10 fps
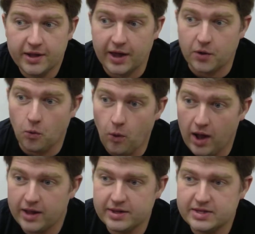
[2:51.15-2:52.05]
Like
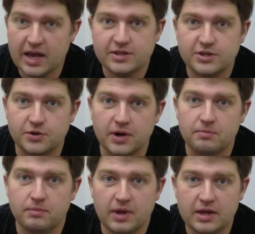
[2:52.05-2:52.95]
one test
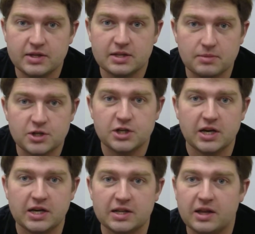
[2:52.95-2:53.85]
strip into the
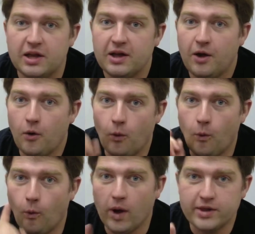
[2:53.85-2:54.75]
machine,
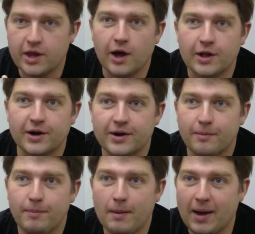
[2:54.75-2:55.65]
$1.
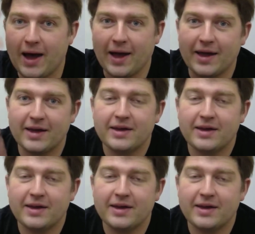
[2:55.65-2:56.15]
Bye-bye.